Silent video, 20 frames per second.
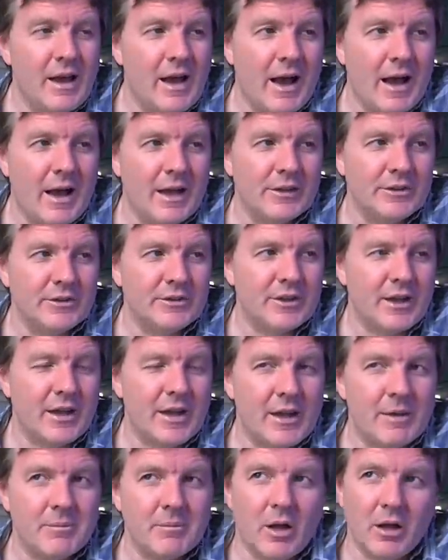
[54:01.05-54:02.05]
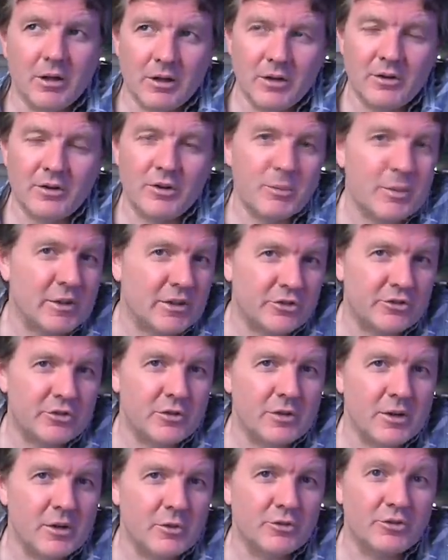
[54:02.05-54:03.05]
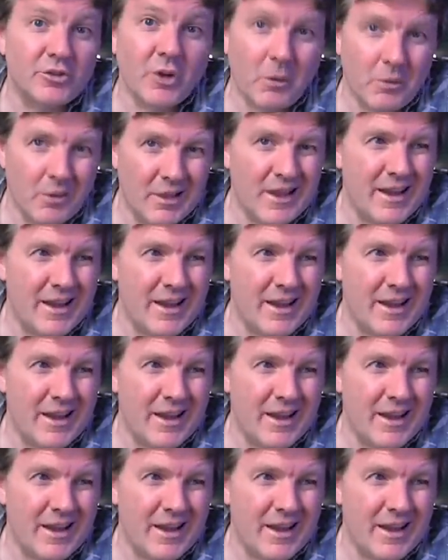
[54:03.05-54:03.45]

And um, a lot of the big studios don't